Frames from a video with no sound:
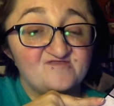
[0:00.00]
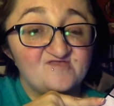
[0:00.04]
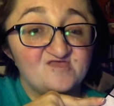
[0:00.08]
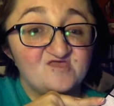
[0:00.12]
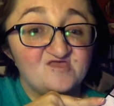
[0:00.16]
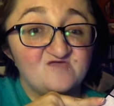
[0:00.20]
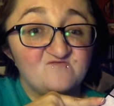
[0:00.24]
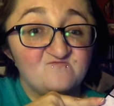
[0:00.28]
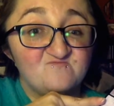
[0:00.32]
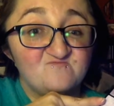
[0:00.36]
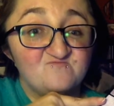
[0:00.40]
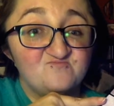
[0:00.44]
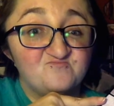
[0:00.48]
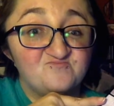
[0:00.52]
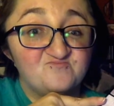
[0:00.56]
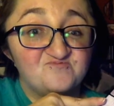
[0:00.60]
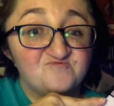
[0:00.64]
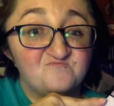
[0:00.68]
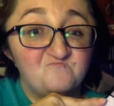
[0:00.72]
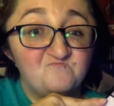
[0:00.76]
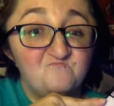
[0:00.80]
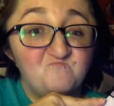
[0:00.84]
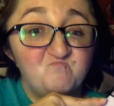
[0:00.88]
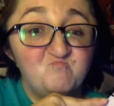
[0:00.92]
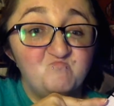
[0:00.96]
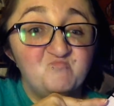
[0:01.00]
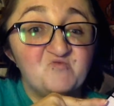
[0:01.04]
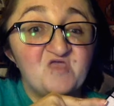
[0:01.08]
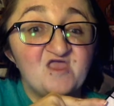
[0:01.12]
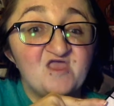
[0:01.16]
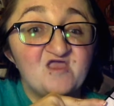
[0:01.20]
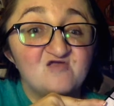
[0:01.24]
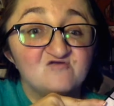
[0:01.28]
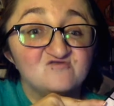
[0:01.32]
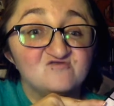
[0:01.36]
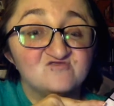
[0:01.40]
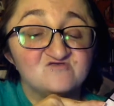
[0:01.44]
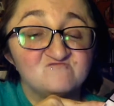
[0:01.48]
Like, it's
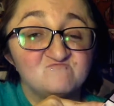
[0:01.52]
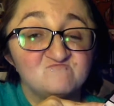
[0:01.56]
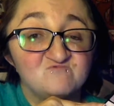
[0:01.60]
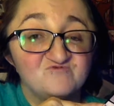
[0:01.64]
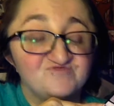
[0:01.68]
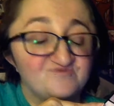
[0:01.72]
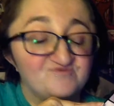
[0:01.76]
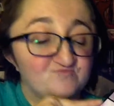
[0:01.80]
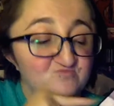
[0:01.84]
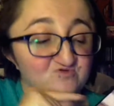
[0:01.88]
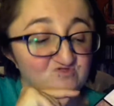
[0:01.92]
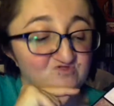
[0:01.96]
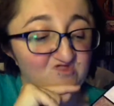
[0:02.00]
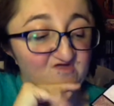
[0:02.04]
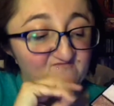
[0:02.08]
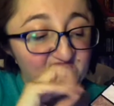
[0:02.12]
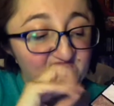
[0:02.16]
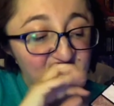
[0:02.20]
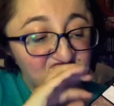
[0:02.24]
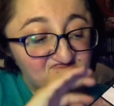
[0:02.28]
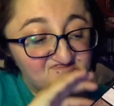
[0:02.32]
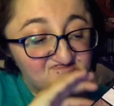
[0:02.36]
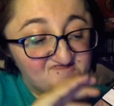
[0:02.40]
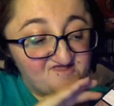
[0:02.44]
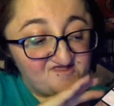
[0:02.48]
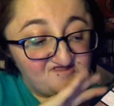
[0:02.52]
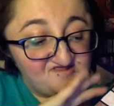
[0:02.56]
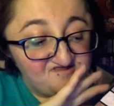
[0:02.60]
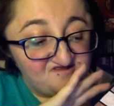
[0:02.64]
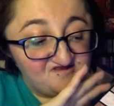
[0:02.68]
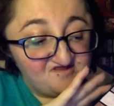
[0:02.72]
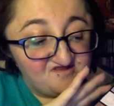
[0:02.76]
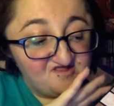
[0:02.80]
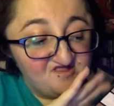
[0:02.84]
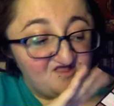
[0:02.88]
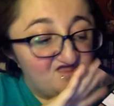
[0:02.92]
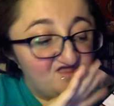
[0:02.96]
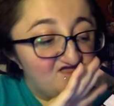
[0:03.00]
barely visible on my skin,
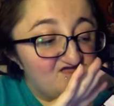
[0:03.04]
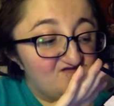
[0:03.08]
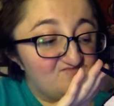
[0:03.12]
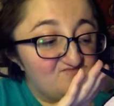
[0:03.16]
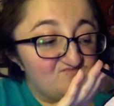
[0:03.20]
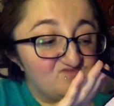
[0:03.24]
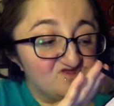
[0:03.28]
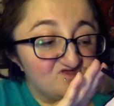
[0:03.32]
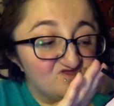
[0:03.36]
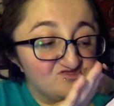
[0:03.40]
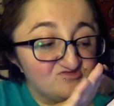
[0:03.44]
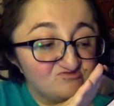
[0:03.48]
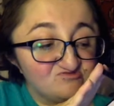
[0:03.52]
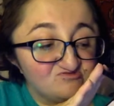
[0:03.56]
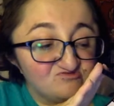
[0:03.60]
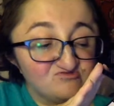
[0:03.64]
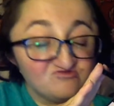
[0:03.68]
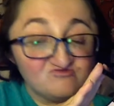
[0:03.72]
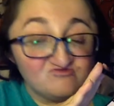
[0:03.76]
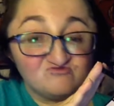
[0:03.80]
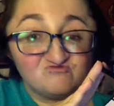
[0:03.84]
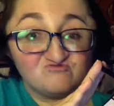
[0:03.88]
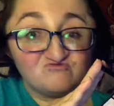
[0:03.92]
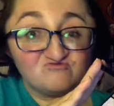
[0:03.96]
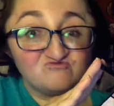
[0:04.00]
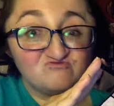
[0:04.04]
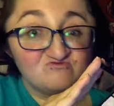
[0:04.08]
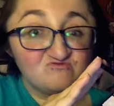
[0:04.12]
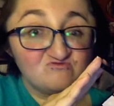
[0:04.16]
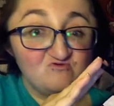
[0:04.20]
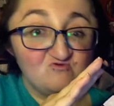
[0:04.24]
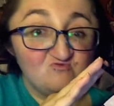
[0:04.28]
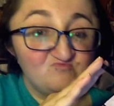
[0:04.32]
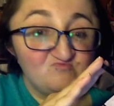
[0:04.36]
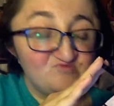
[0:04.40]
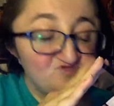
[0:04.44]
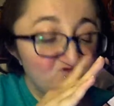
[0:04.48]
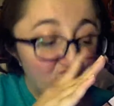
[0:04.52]
but it's just
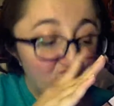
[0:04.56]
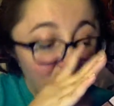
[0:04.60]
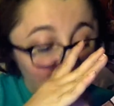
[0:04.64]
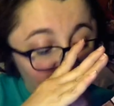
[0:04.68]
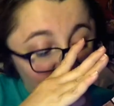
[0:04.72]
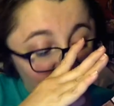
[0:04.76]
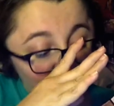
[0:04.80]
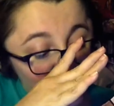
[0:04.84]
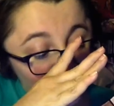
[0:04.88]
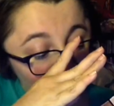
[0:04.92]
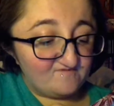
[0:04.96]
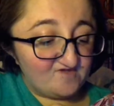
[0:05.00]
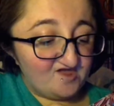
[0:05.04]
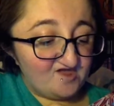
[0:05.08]
so beautiful.